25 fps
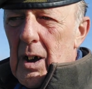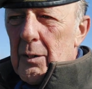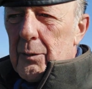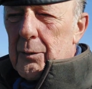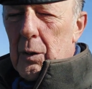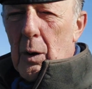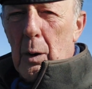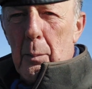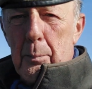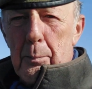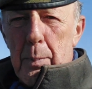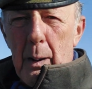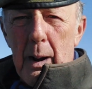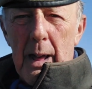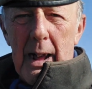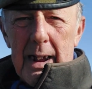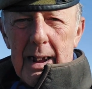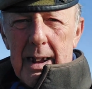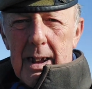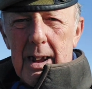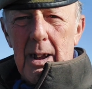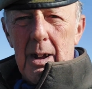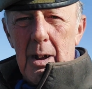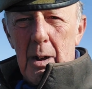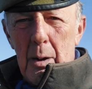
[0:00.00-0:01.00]
for a
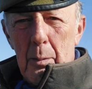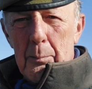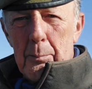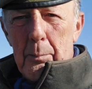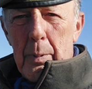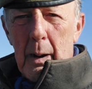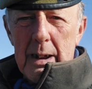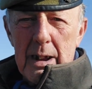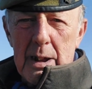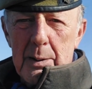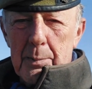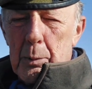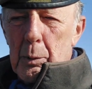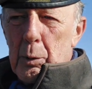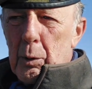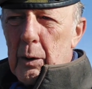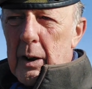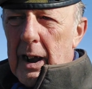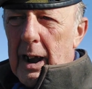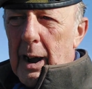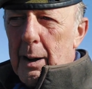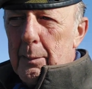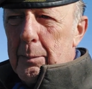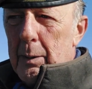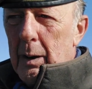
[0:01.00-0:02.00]
black baseball
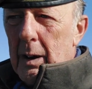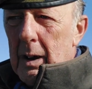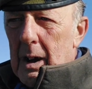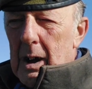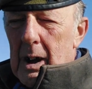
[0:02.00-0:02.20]
cap